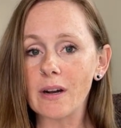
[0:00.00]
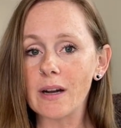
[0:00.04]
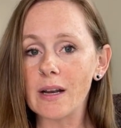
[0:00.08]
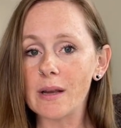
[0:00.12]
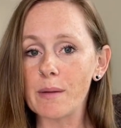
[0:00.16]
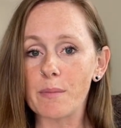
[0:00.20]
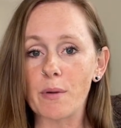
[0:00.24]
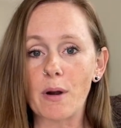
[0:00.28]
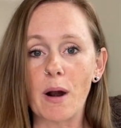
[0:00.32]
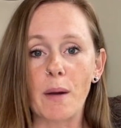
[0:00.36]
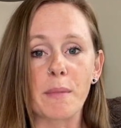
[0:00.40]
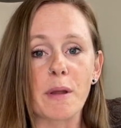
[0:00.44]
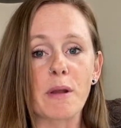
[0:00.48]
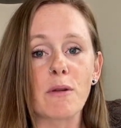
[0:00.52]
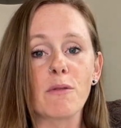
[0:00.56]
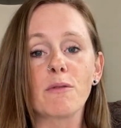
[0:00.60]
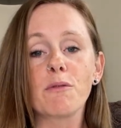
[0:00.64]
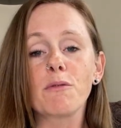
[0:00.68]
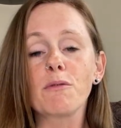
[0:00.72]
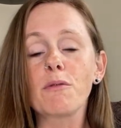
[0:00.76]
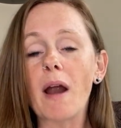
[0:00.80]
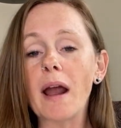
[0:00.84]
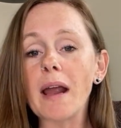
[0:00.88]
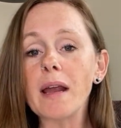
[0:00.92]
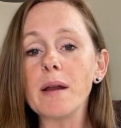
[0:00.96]
It brought me
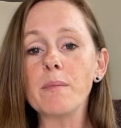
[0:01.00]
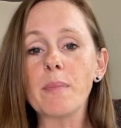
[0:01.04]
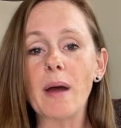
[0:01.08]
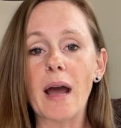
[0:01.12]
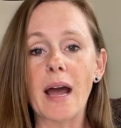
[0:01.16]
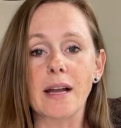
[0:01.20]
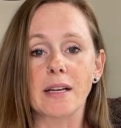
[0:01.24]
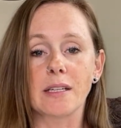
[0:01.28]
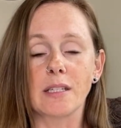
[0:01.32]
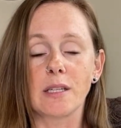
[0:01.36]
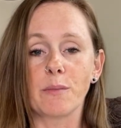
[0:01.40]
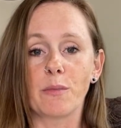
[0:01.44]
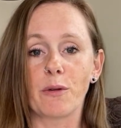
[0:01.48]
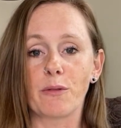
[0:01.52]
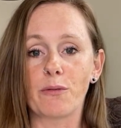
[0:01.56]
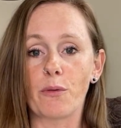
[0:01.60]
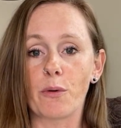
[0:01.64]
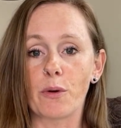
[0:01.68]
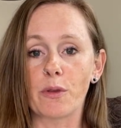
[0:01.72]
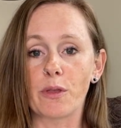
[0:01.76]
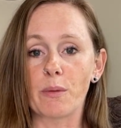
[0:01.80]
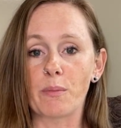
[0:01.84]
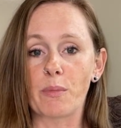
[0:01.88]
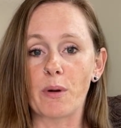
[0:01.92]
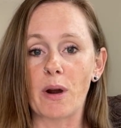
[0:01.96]
right back to
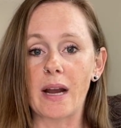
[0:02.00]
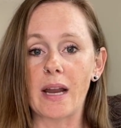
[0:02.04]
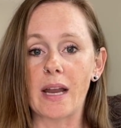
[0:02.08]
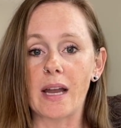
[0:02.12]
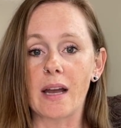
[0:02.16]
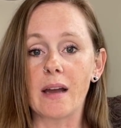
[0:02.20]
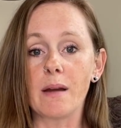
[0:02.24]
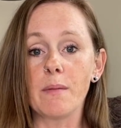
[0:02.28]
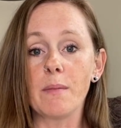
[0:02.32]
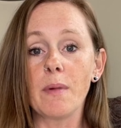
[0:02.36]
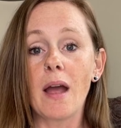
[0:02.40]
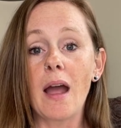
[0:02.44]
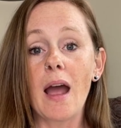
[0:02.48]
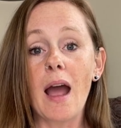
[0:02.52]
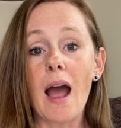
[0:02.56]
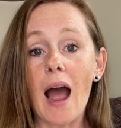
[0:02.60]
before the breakup.